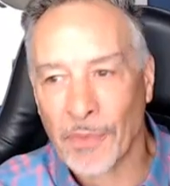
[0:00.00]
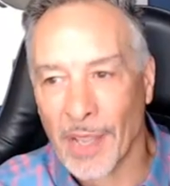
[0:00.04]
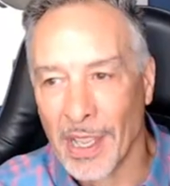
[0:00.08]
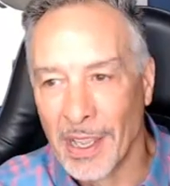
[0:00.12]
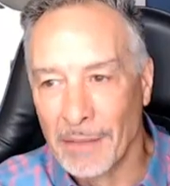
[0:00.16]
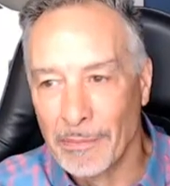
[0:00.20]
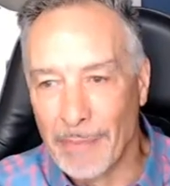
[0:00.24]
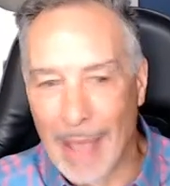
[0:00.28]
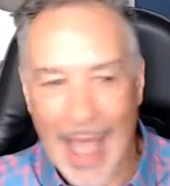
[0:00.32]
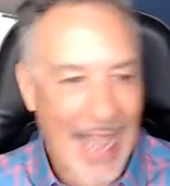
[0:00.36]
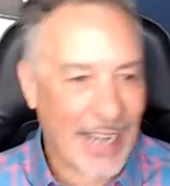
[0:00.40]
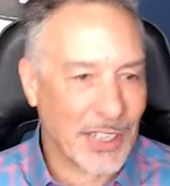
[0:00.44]

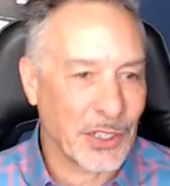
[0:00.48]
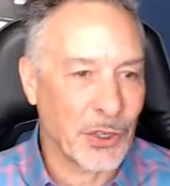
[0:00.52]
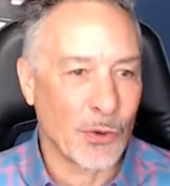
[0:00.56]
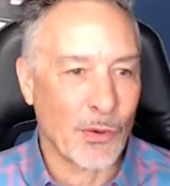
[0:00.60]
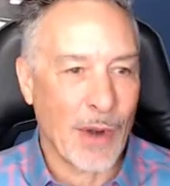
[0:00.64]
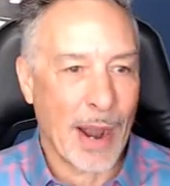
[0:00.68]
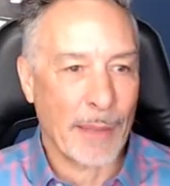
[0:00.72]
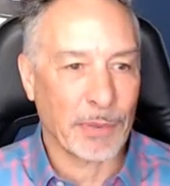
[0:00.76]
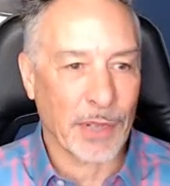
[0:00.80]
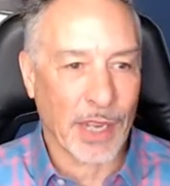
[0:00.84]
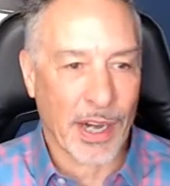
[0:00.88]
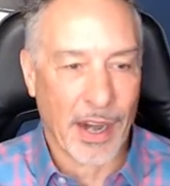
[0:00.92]
Back to
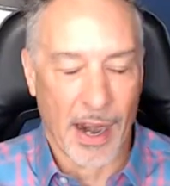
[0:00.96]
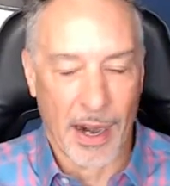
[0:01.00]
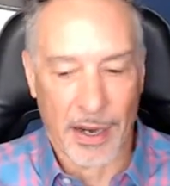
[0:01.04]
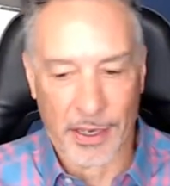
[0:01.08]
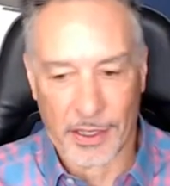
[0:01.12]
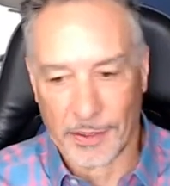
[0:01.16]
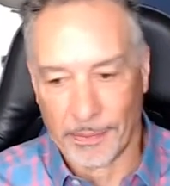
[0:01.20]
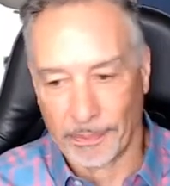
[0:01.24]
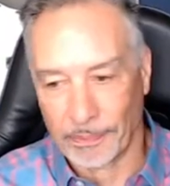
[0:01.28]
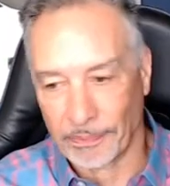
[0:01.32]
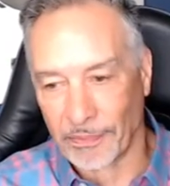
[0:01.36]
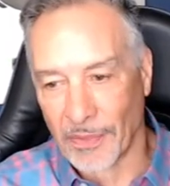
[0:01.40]
Replicars.
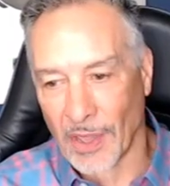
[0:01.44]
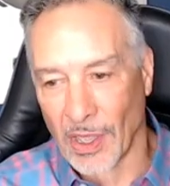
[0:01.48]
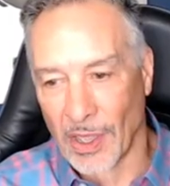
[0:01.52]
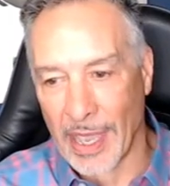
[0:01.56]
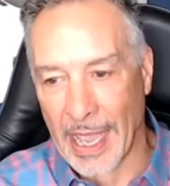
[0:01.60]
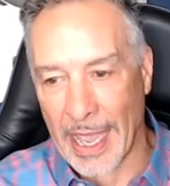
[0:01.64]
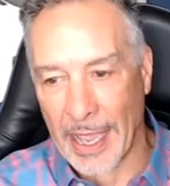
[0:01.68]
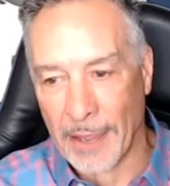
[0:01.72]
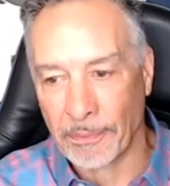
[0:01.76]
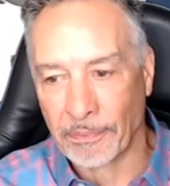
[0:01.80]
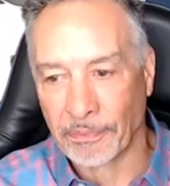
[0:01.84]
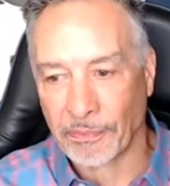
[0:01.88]

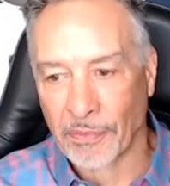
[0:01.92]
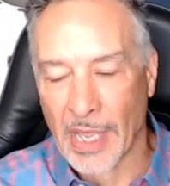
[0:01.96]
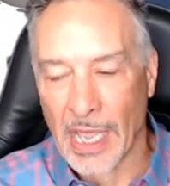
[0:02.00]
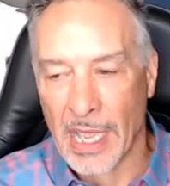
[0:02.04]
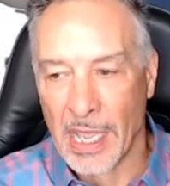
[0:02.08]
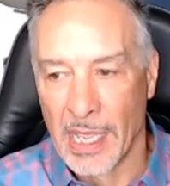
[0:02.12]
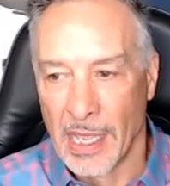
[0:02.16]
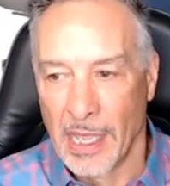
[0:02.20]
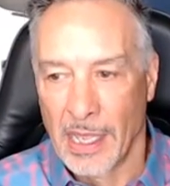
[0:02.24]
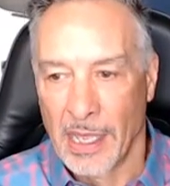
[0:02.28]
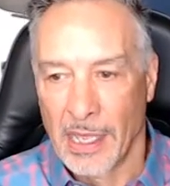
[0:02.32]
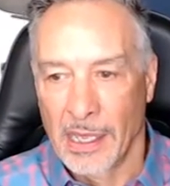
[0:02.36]
Okay.
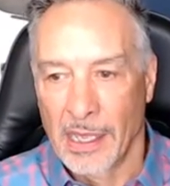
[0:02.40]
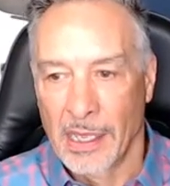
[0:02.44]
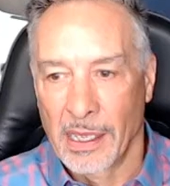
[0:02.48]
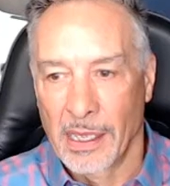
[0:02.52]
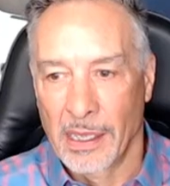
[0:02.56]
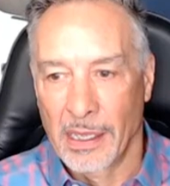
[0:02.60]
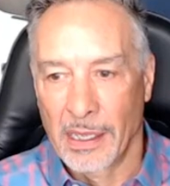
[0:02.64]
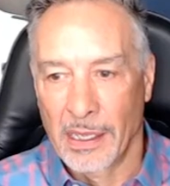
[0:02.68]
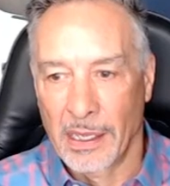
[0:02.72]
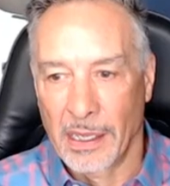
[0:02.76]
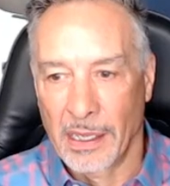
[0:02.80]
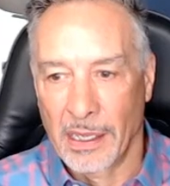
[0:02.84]

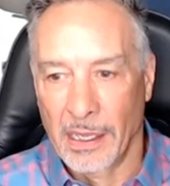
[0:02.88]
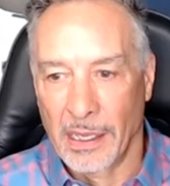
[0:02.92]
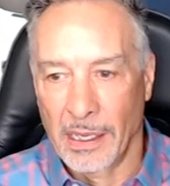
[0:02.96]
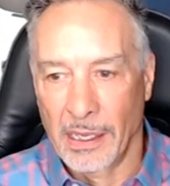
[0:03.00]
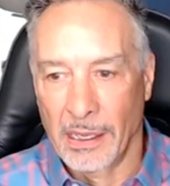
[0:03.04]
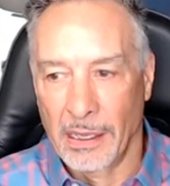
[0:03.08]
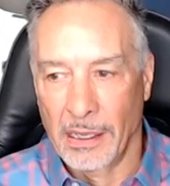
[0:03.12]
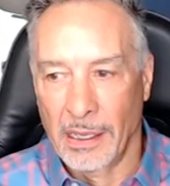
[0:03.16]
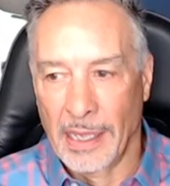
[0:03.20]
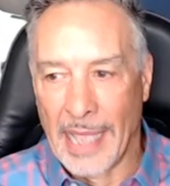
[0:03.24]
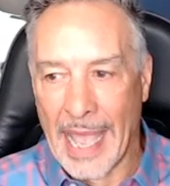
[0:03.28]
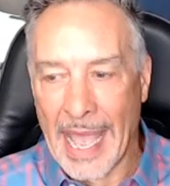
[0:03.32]

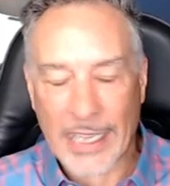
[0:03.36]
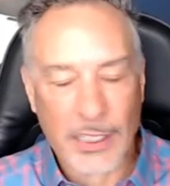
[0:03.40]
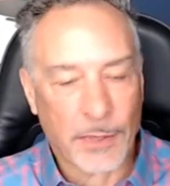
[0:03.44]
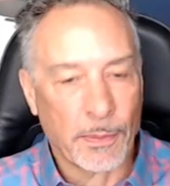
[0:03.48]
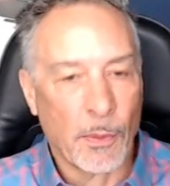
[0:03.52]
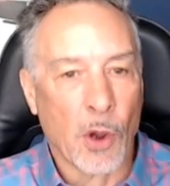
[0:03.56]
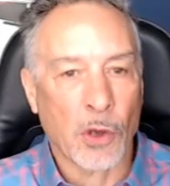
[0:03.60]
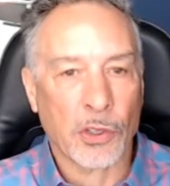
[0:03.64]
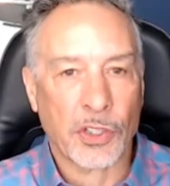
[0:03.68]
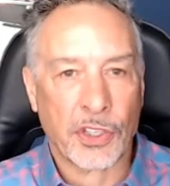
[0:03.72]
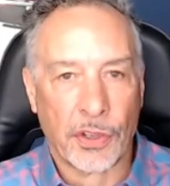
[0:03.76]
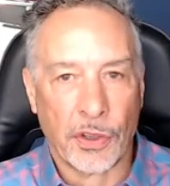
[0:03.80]
As
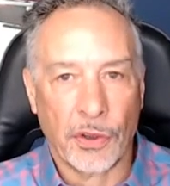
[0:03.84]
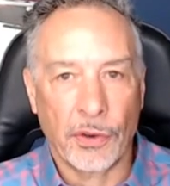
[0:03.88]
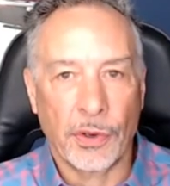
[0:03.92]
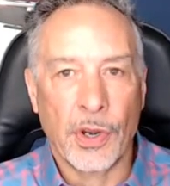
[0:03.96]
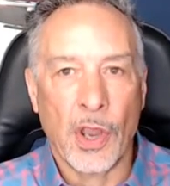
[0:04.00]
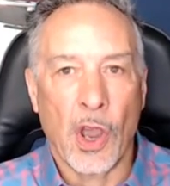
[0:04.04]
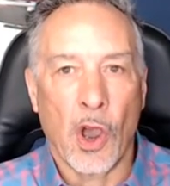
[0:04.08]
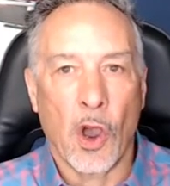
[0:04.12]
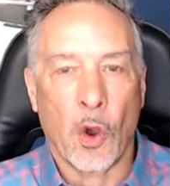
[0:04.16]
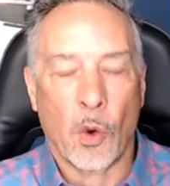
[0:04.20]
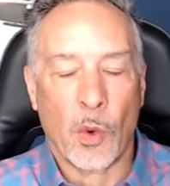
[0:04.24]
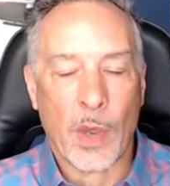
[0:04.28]
most of you
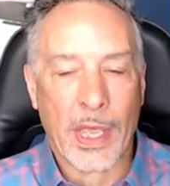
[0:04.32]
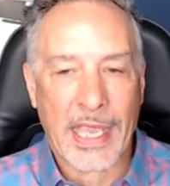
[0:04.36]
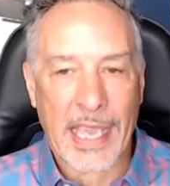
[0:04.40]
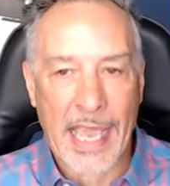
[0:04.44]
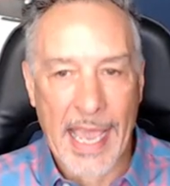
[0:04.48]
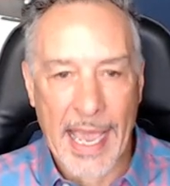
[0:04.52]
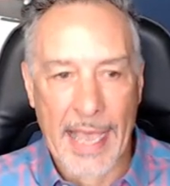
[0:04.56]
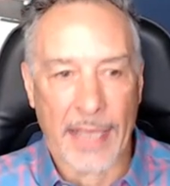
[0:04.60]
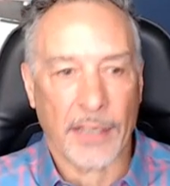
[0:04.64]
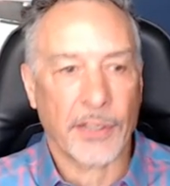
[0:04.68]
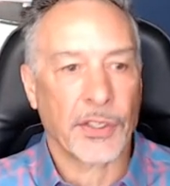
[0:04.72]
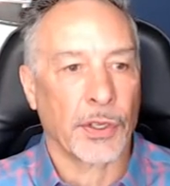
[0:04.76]
know, we
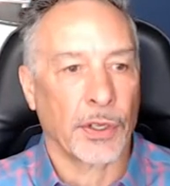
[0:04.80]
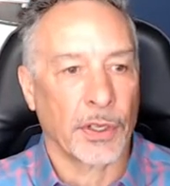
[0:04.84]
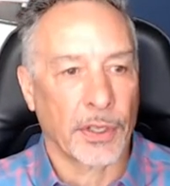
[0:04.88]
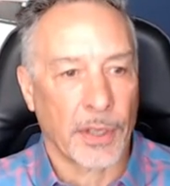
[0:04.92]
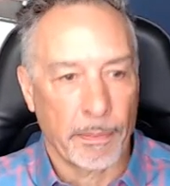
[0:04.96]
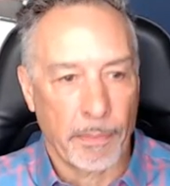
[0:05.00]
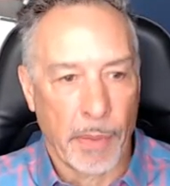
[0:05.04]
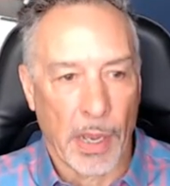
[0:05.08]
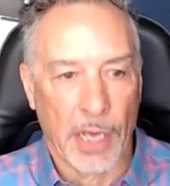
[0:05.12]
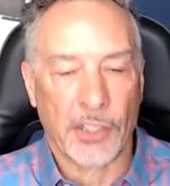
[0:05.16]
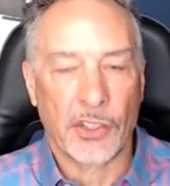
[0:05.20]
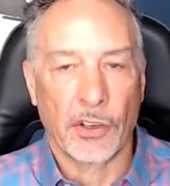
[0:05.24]
canceled a
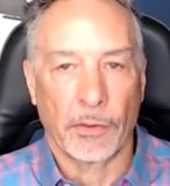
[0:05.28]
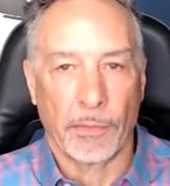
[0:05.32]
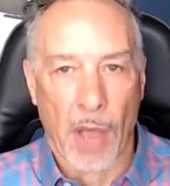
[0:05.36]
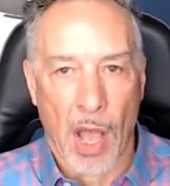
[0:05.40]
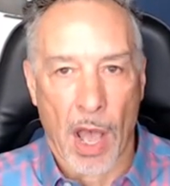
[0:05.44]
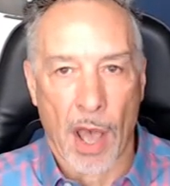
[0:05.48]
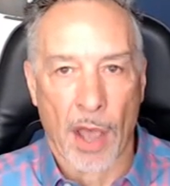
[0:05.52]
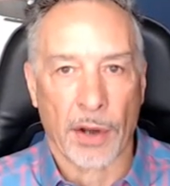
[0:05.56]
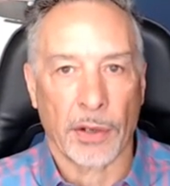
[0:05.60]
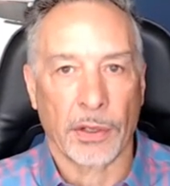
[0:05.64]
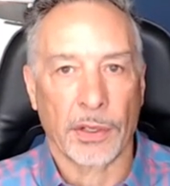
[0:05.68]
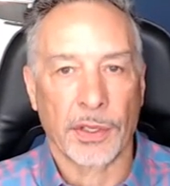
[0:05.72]
bunch of
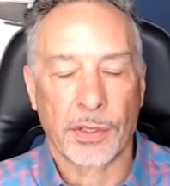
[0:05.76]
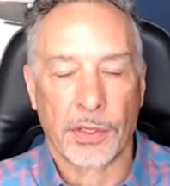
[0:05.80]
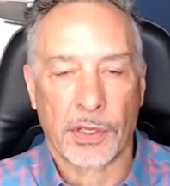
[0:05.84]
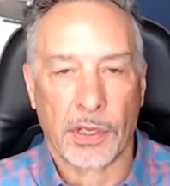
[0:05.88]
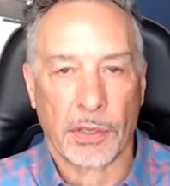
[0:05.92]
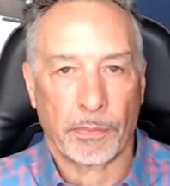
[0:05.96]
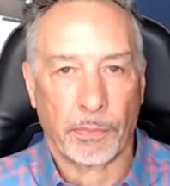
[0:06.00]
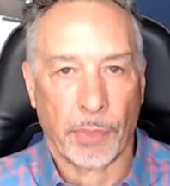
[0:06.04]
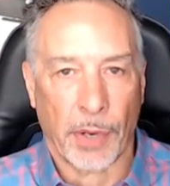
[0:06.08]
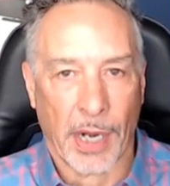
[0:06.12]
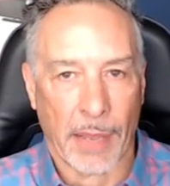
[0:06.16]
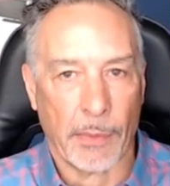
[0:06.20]
models,
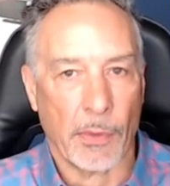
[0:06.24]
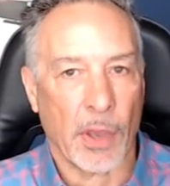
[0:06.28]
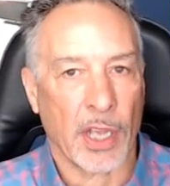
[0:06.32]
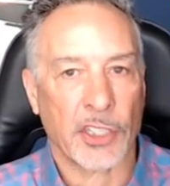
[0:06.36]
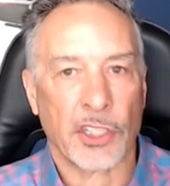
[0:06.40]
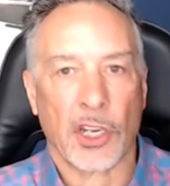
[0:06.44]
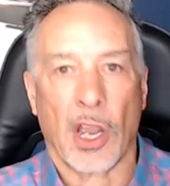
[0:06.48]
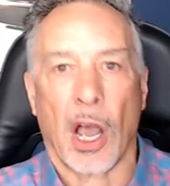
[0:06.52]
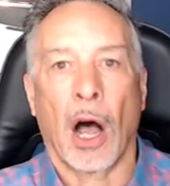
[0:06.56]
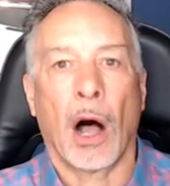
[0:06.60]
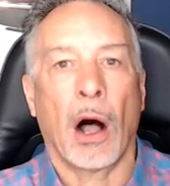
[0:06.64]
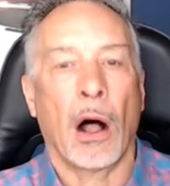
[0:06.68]
pretty much
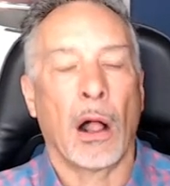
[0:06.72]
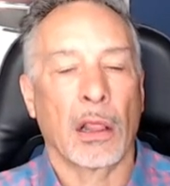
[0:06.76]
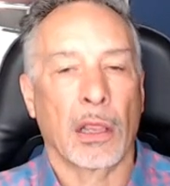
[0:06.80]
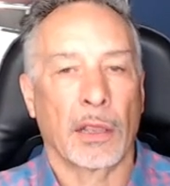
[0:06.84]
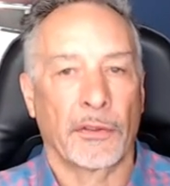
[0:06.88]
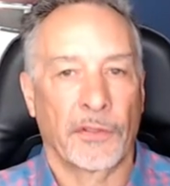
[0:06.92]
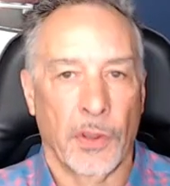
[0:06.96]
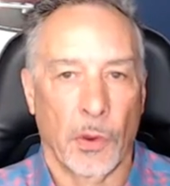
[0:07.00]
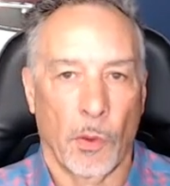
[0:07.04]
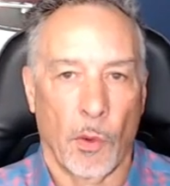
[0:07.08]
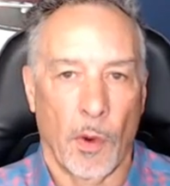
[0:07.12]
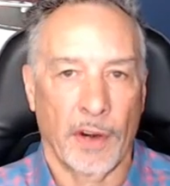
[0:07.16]
all of
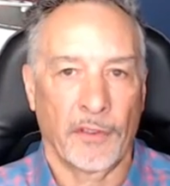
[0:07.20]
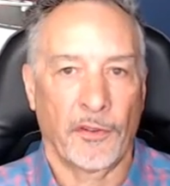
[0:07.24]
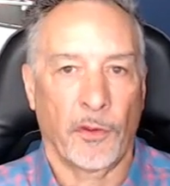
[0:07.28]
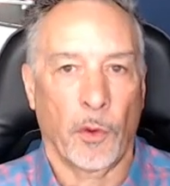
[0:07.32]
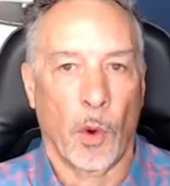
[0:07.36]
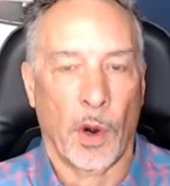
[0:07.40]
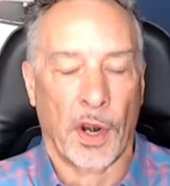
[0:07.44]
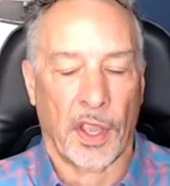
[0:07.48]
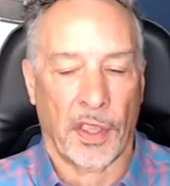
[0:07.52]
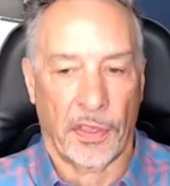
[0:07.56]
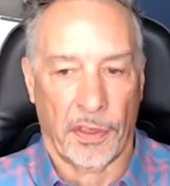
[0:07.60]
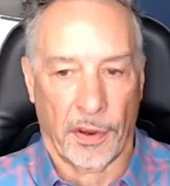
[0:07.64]
the
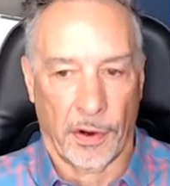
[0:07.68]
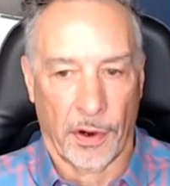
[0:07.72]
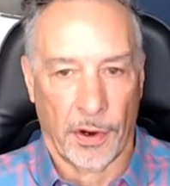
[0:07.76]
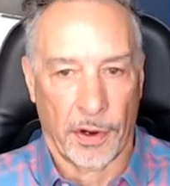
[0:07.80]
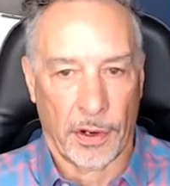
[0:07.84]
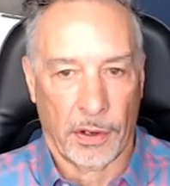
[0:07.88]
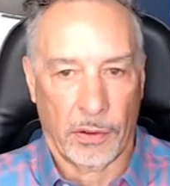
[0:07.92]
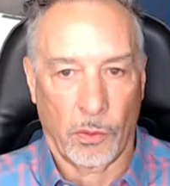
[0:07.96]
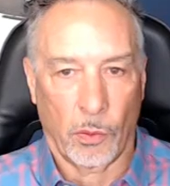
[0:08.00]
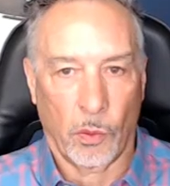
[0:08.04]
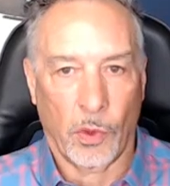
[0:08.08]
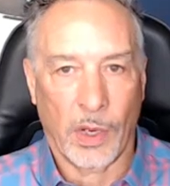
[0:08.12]
143rd.
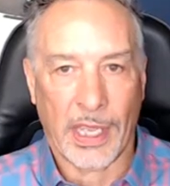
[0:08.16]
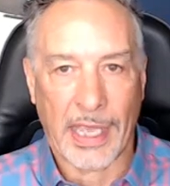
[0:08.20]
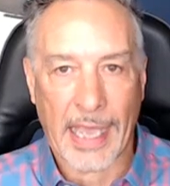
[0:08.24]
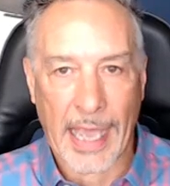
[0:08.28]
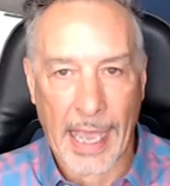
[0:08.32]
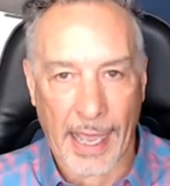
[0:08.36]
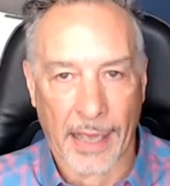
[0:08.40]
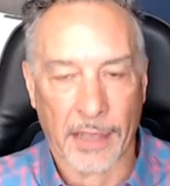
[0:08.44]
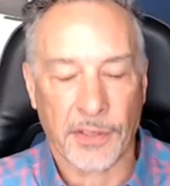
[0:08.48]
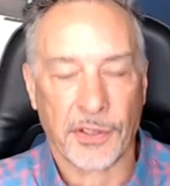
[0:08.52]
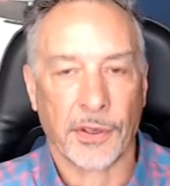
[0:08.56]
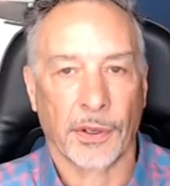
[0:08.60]
We
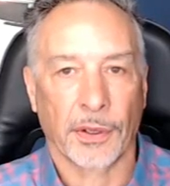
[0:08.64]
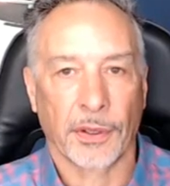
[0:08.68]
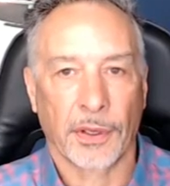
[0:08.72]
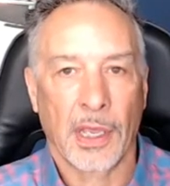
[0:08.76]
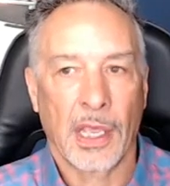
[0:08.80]
canceled.